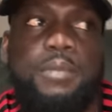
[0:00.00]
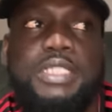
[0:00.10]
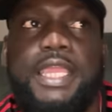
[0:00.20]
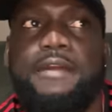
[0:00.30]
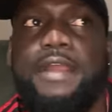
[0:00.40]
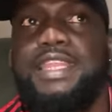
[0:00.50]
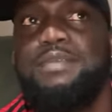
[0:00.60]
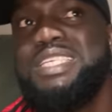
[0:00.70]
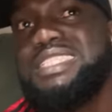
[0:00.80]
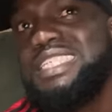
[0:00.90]
But Errol, the
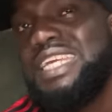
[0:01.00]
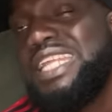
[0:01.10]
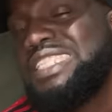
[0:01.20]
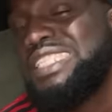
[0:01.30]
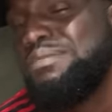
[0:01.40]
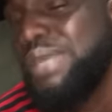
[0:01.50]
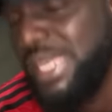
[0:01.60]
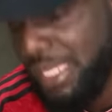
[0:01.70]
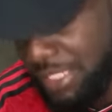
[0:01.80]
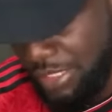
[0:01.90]
mistake that he
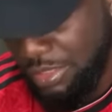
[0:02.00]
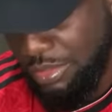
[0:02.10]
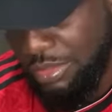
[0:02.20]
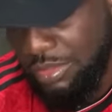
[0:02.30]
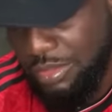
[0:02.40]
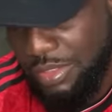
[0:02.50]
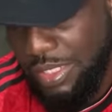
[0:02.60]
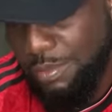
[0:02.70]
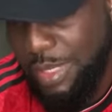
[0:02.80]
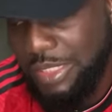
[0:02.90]
make,
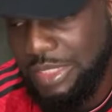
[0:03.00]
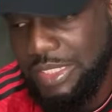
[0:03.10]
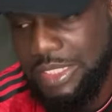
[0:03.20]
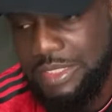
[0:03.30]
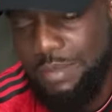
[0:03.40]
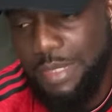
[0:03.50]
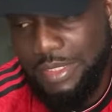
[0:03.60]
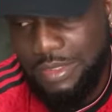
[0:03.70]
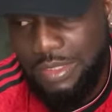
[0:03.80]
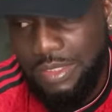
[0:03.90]
I mean, I said it as a
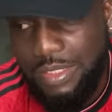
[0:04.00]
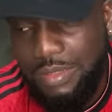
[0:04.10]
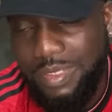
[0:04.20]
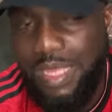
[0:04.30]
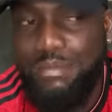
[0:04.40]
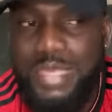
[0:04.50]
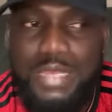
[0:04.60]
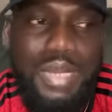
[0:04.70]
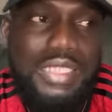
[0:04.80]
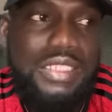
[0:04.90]
man. When a
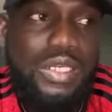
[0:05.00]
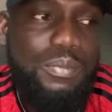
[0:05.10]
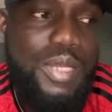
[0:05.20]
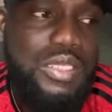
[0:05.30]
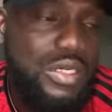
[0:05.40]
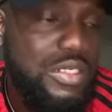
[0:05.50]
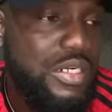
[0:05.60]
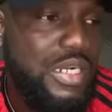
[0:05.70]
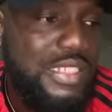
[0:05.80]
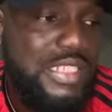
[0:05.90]
big man take up a young
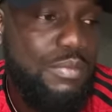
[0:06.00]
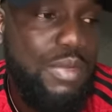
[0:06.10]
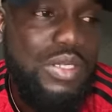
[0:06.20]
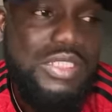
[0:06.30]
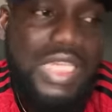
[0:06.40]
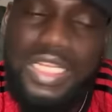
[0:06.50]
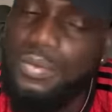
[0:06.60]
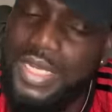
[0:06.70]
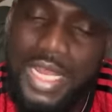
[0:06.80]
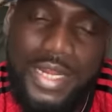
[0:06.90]
girl and say, I'm going to settle
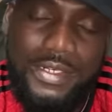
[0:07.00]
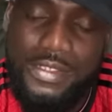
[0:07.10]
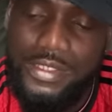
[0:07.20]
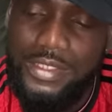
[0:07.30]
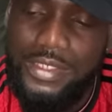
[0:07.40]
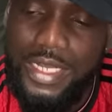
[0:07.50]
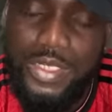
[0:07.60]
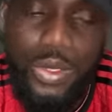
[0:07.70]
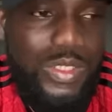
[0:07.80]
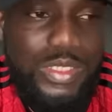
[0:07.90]
with her,
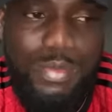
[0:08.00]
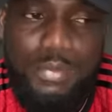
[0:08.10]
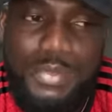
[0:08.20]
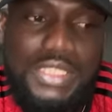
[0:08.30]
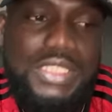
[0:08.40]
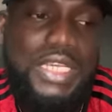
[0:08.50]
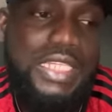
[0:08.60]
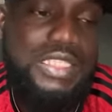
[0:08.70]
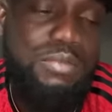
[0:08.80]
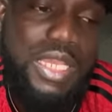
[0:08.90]
the ultimate mistake
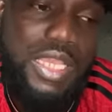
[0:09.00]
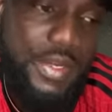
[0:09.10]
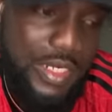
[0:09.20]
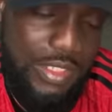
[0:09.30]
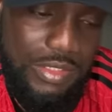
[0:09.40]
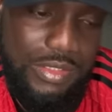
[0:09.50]
that he make, Errol.